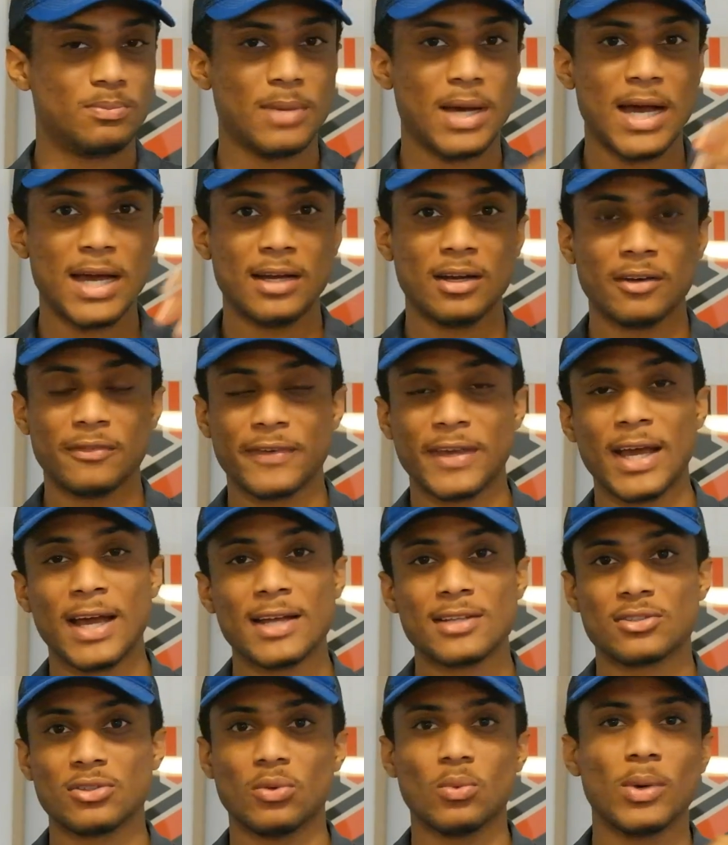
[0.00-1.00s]
I love
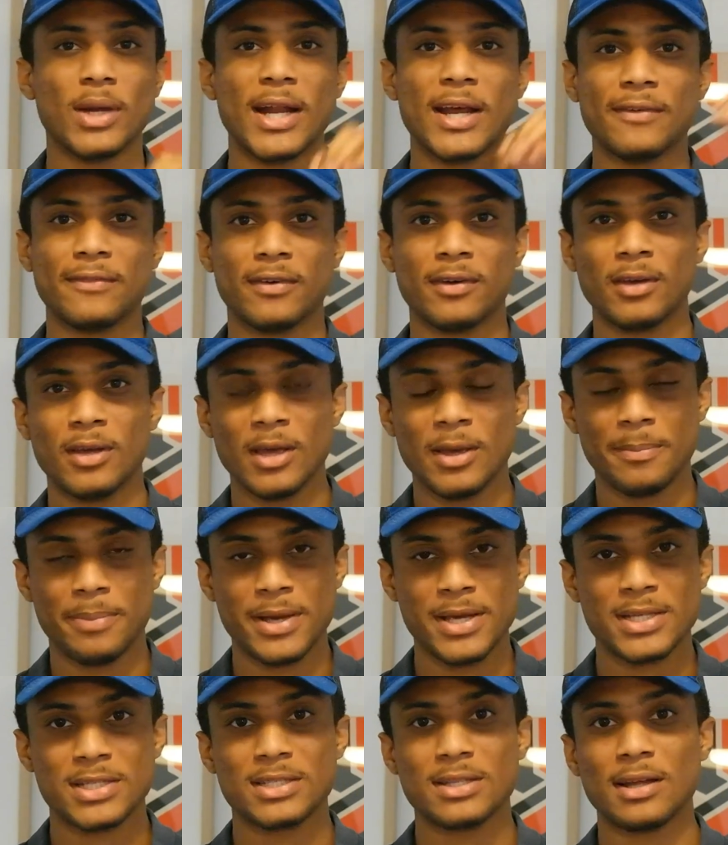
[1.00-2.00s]
cats or whatever
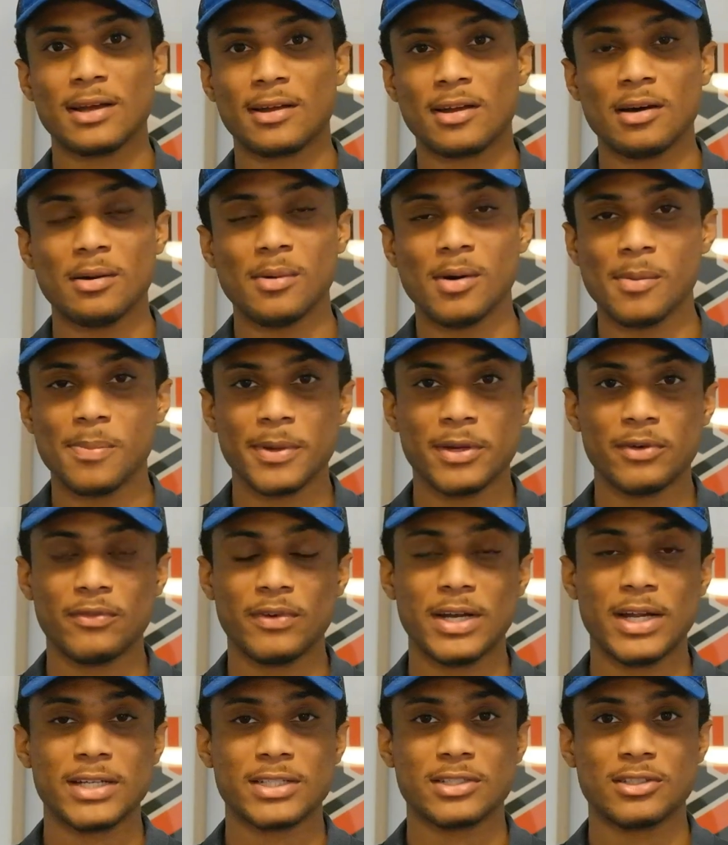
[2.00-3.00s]
pages that come up in
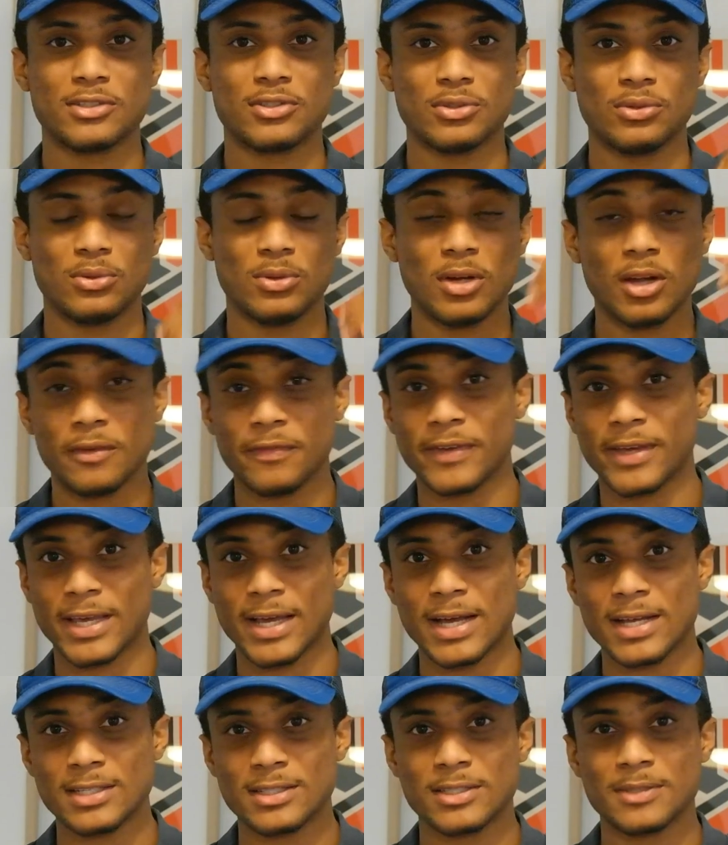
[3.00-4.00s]
relation to loving
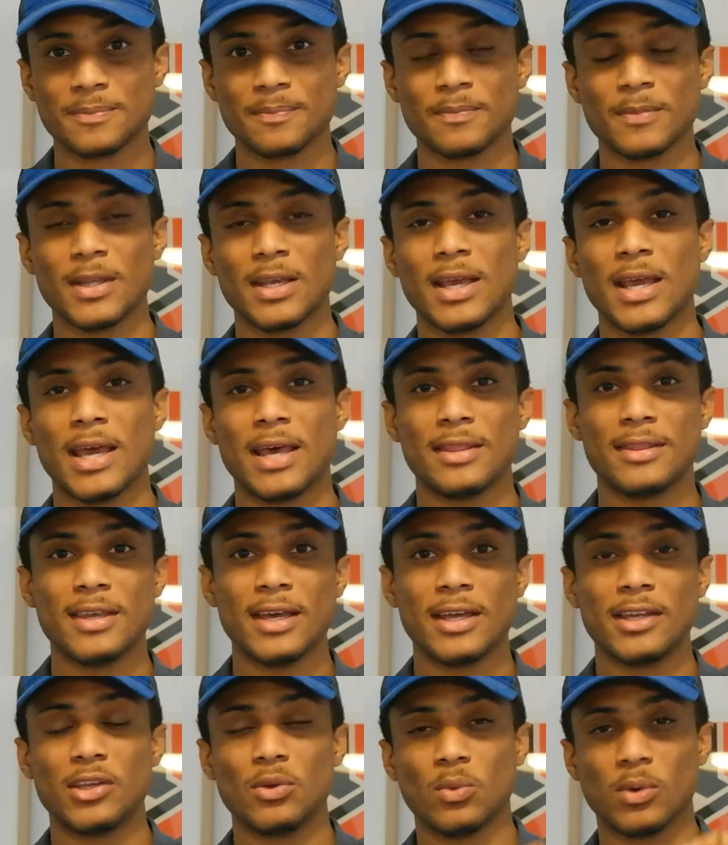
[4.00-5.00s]
cats. And
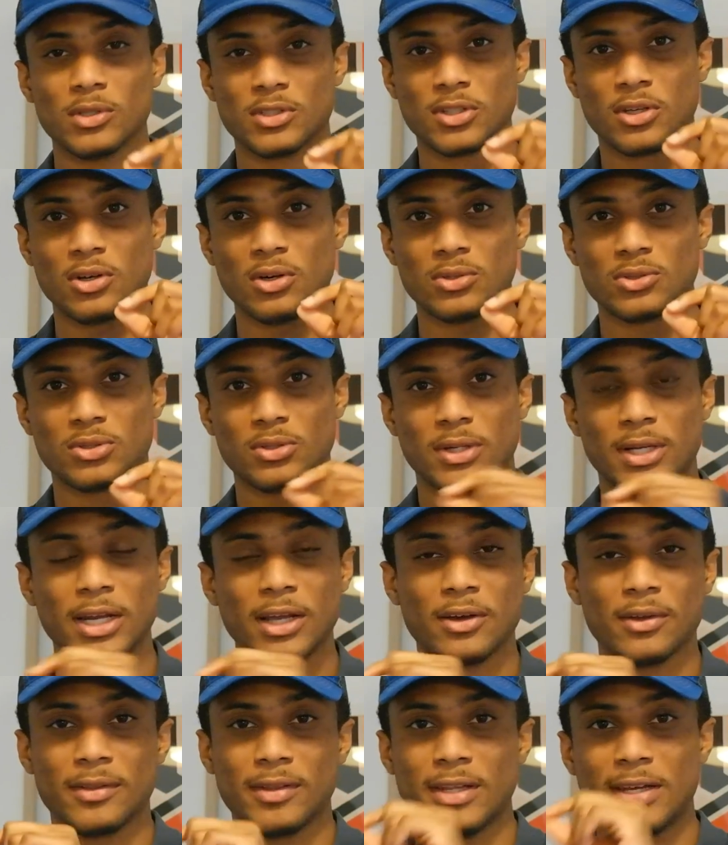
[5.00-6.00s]
then you want to go to
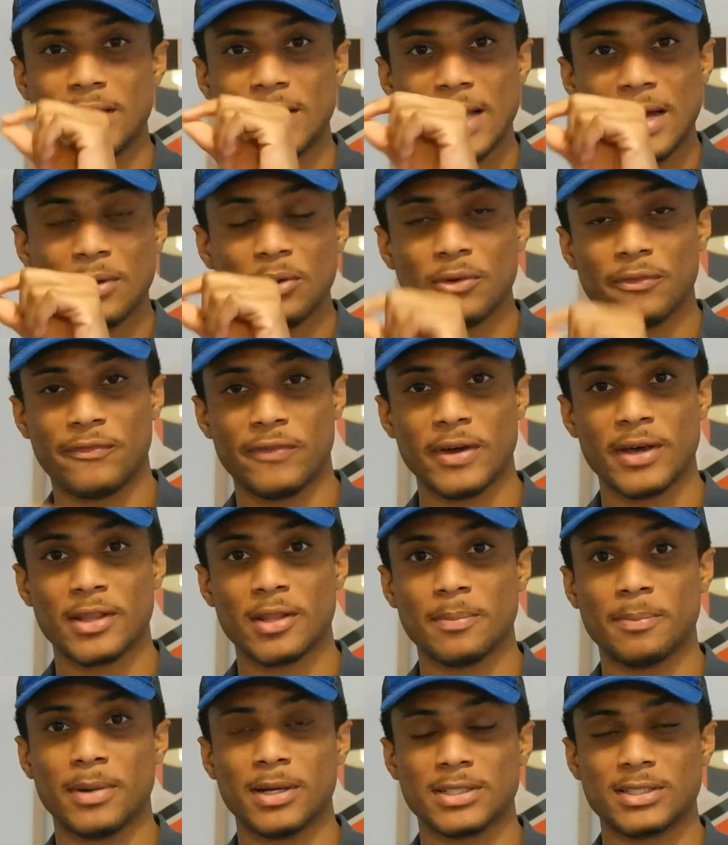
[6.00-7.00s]
click on the narrow
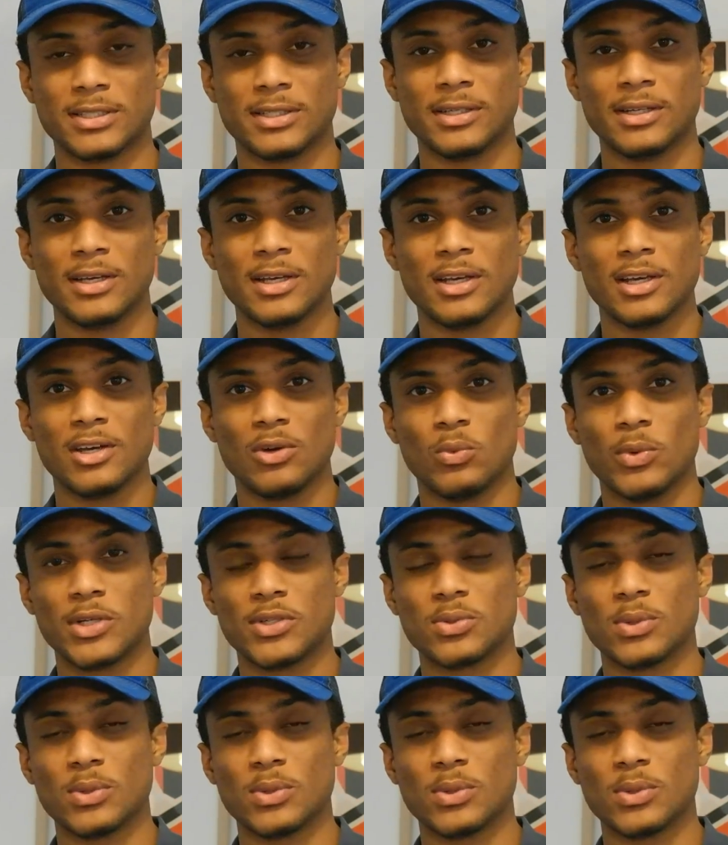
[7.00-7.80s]
further button, which